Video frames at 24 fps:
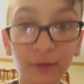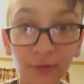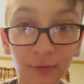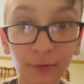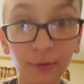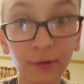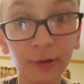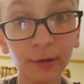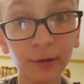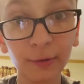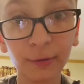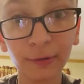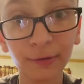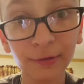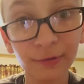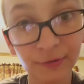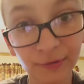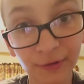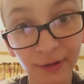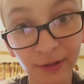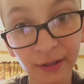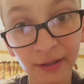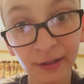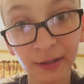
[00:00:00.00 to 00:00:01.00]
the tutorial
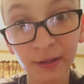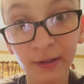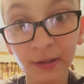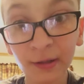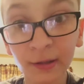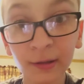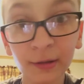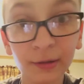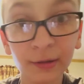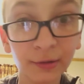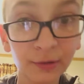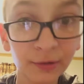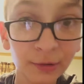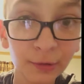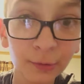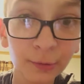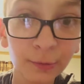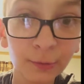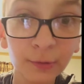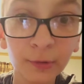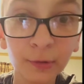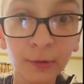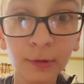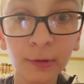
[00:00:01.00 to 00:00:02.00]
three,
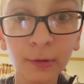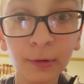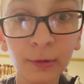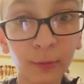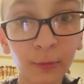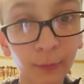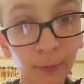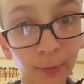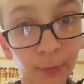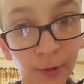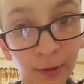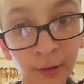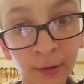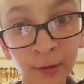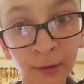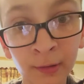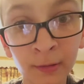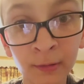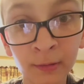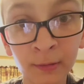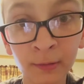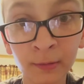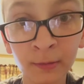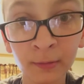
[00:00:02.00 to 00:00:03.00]
two, one.
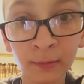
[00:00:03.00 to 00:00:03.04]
